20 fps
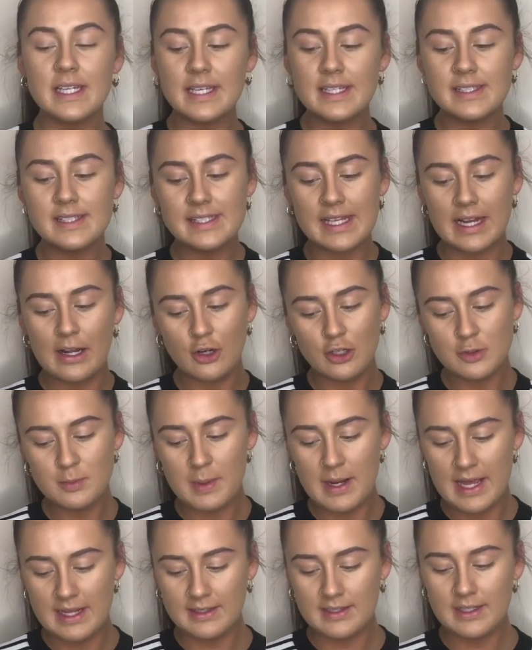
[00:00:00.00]
the concealer's
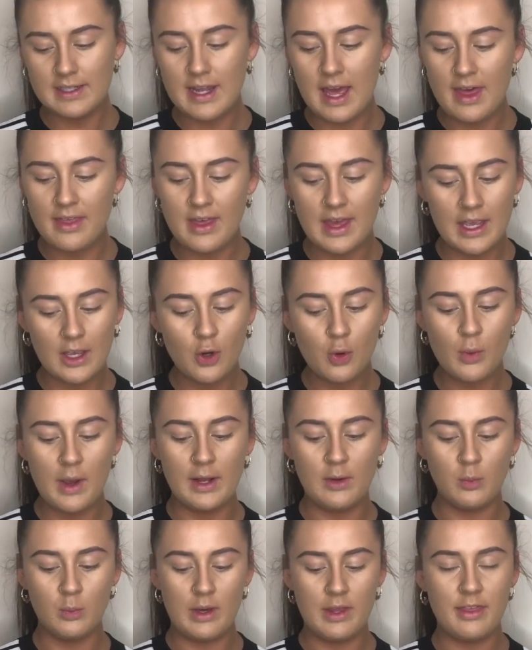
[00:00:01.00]
blended, I then go
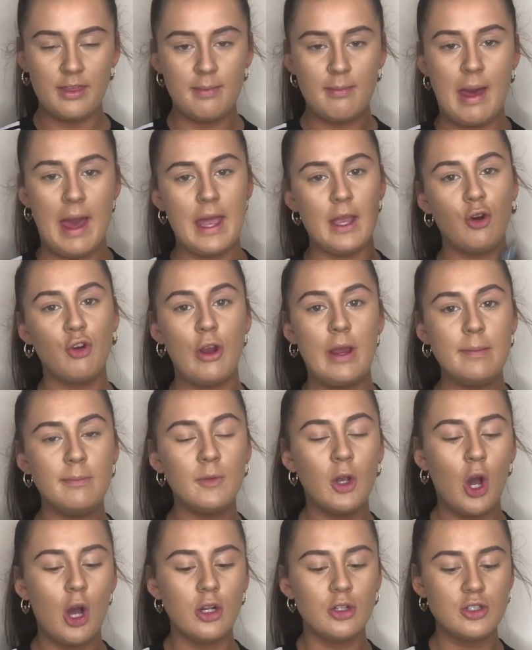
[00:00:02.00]
in with my
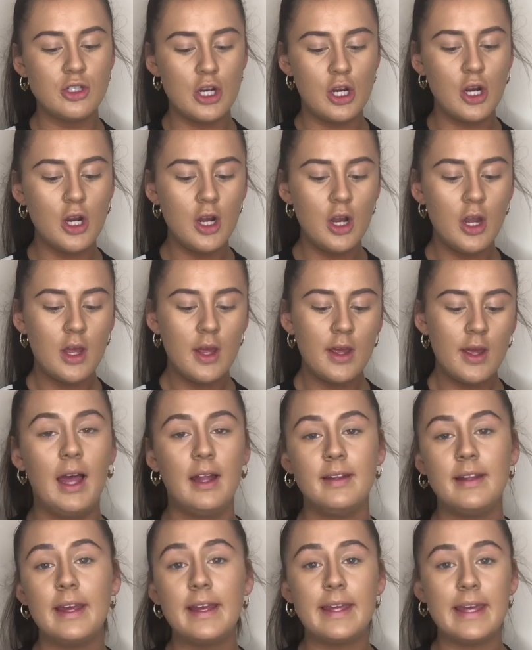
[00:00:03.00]
cream contour,
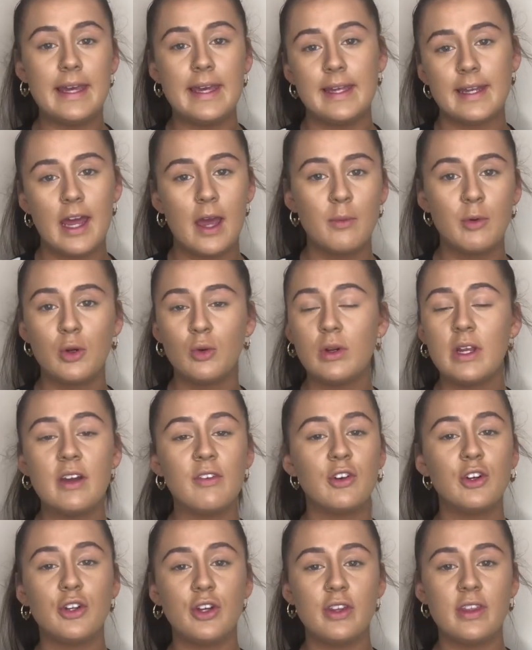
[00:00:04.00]
and again I would only
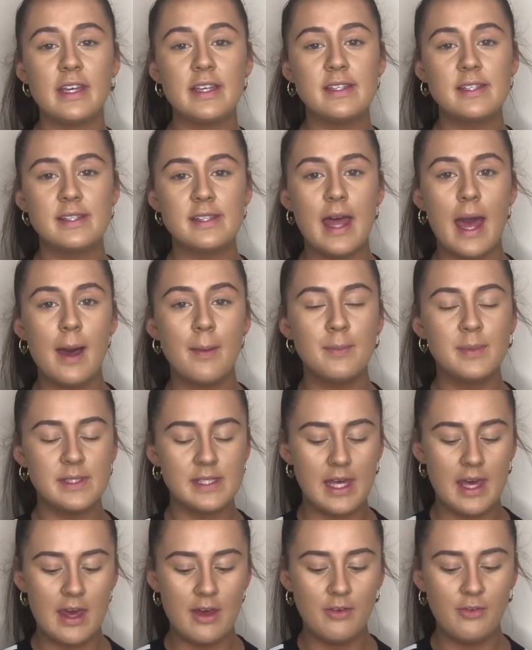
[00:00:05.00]
ever do these
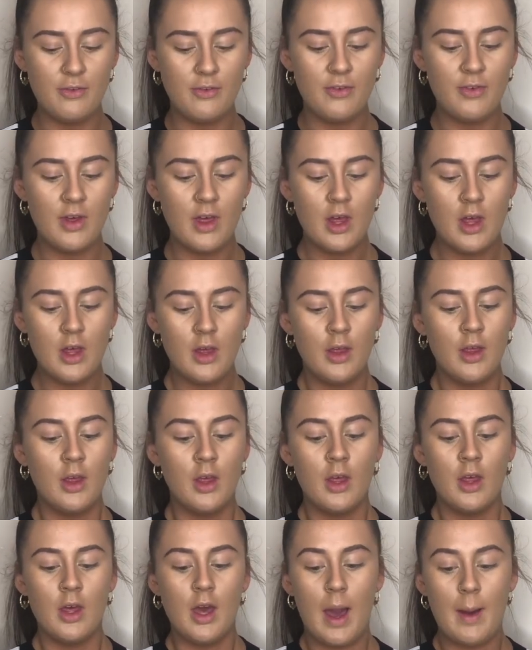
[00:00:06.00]
steps if
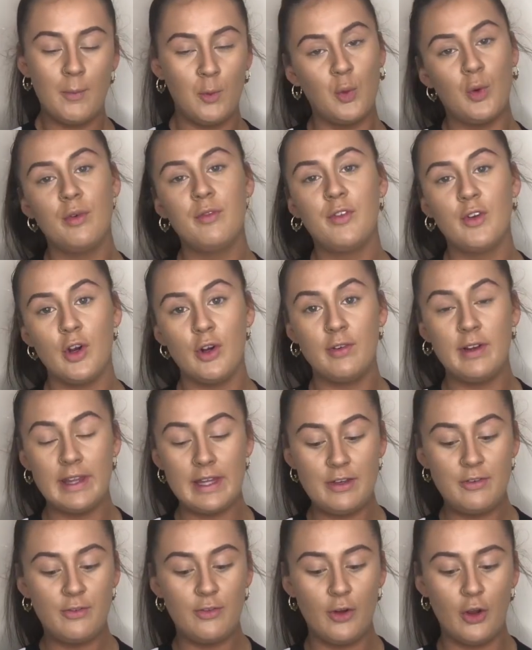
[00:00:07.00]
I'm going for a
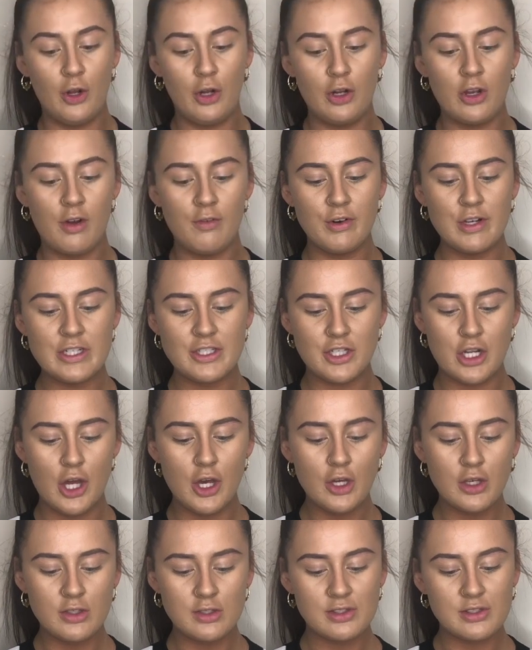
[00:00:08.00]
really full coverage
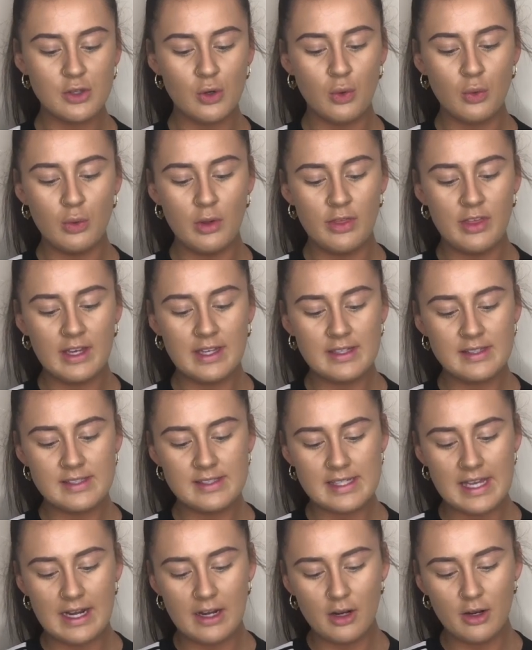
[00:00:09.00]
look. So the
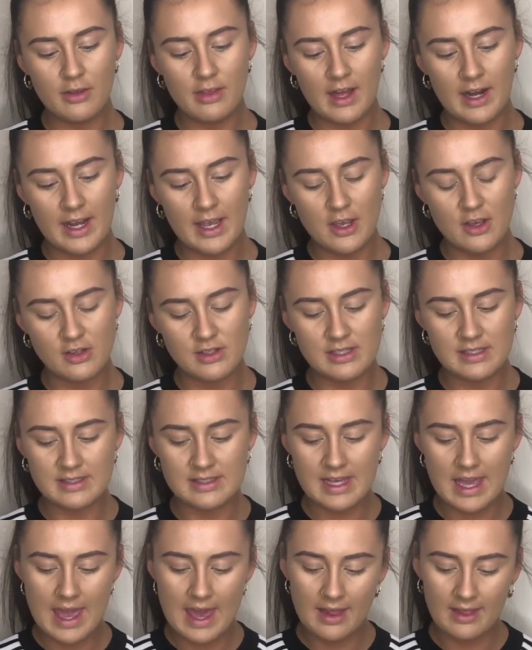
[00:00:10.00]
concealer that I use
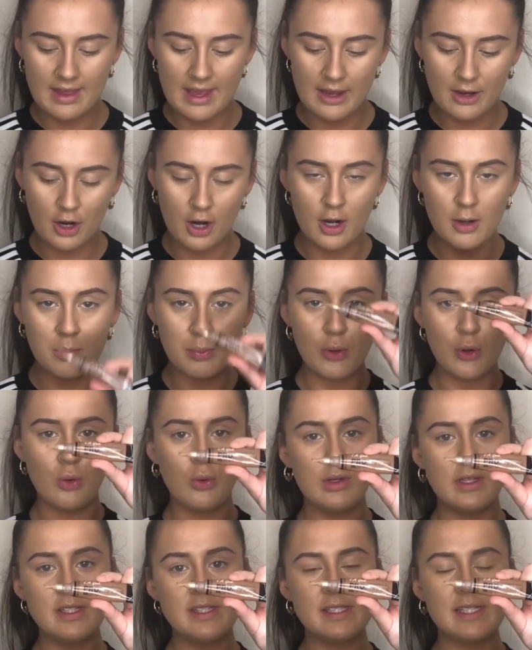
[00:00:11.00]
is the LA Girl
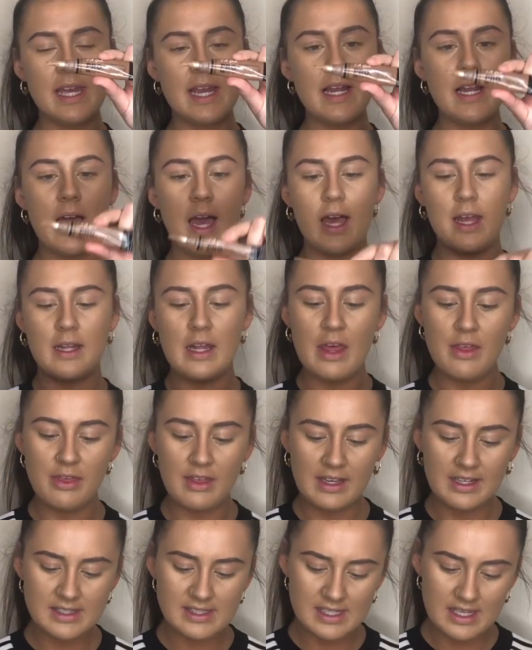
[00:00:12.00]
Pro Conceal, and I
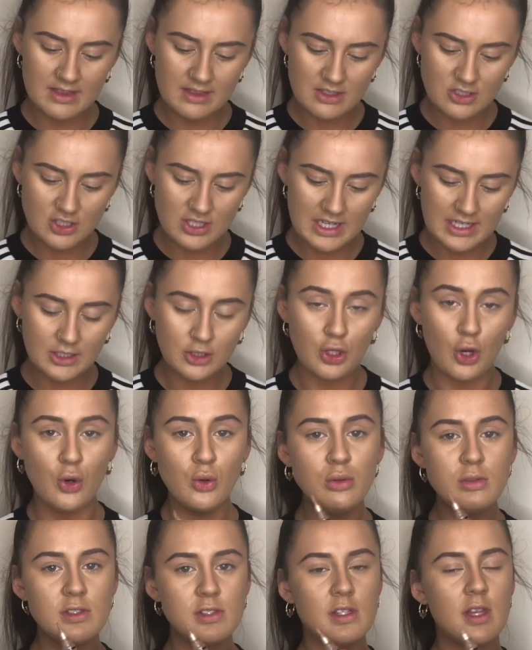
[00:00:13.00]
think it's in the shade
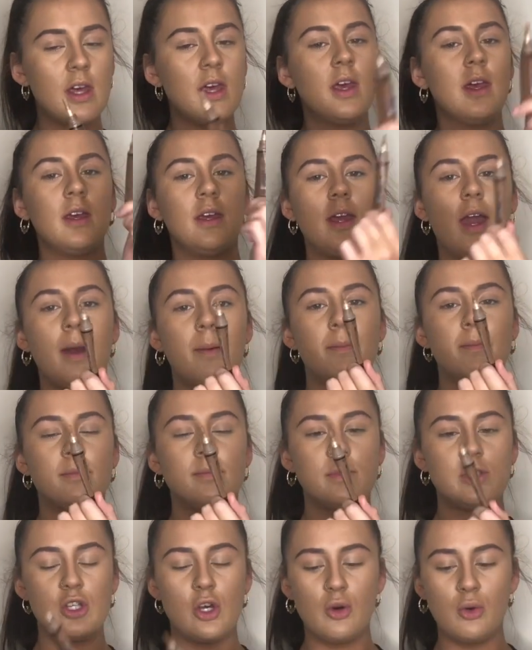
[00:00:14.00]
Toast.
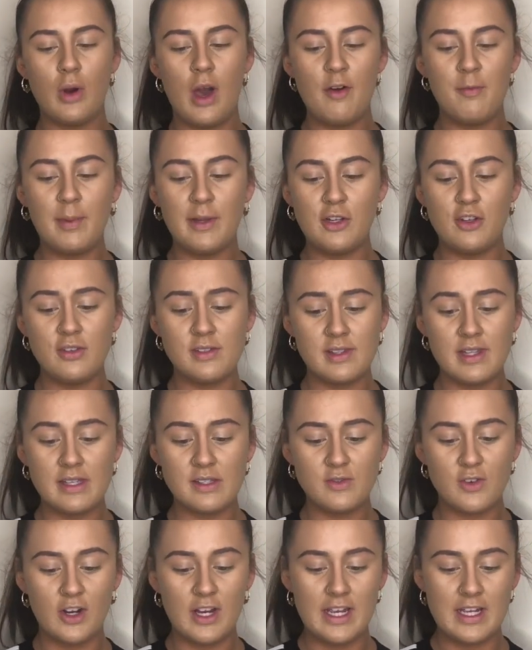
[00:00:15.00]
Yep, so I've been using
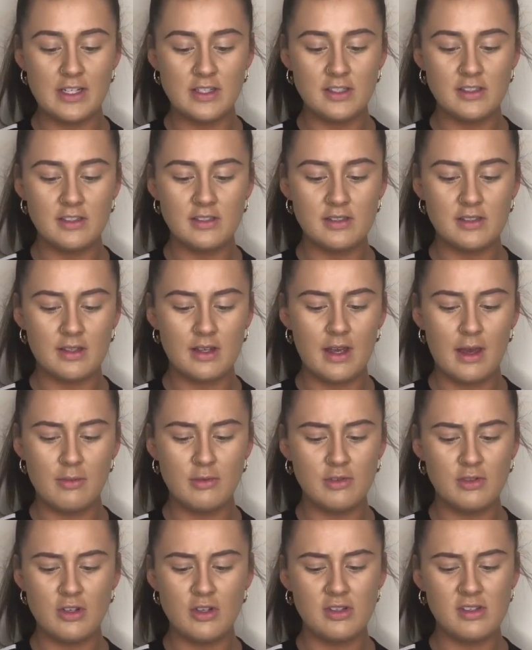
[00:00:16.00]
this for ages. I
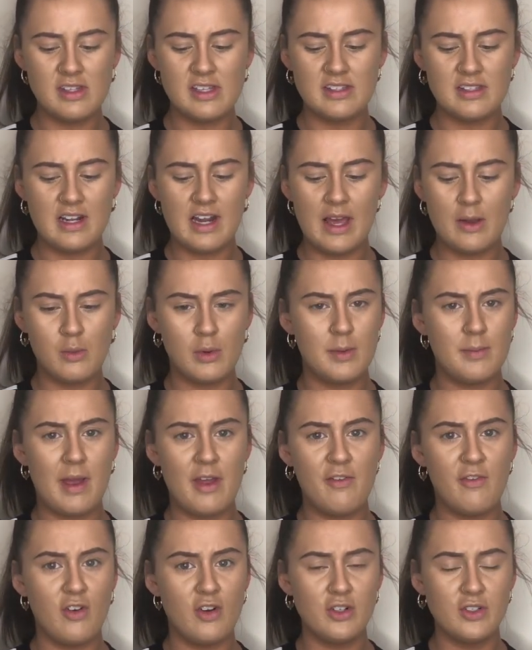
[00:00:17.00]
was using this in like one of
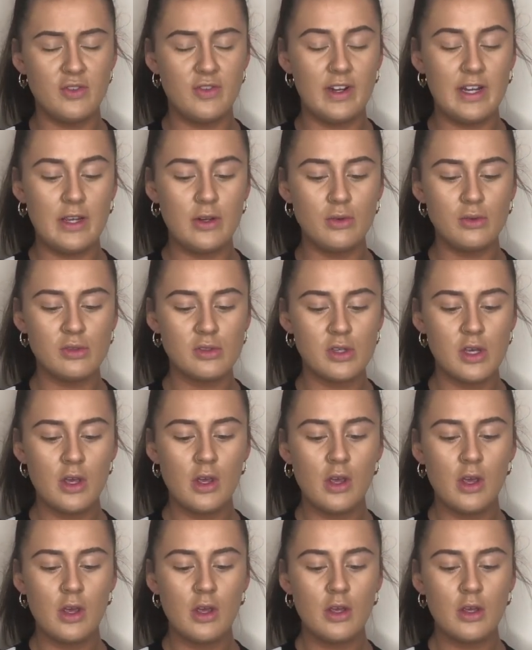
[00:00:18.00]
my first videos.
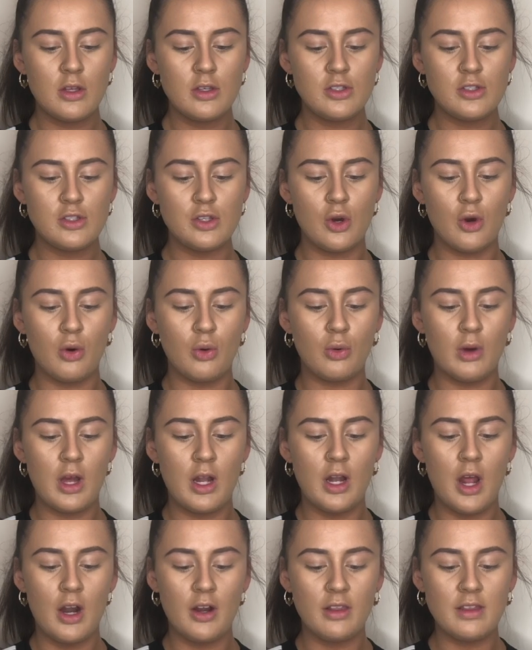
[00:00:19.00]
So
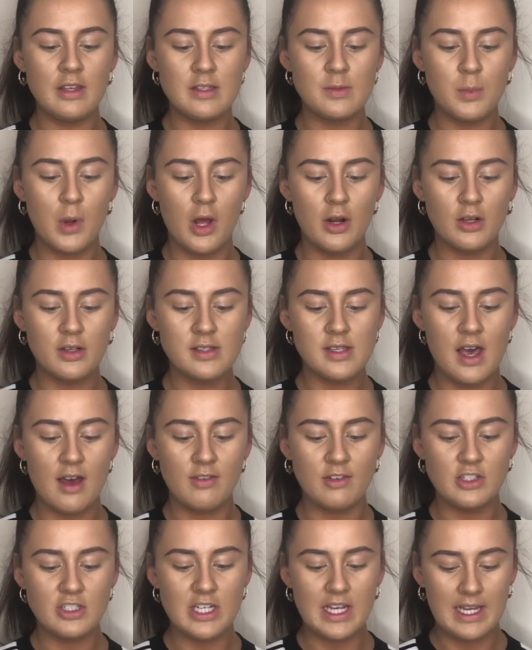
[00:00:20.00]
a lot of these products
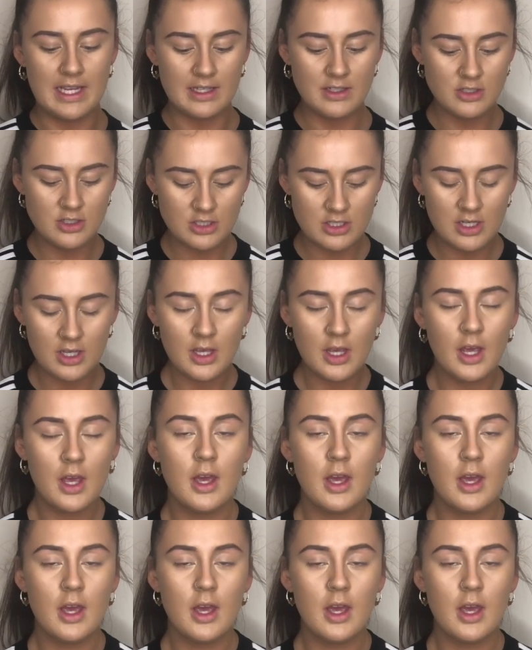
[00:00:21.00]
haven't changed.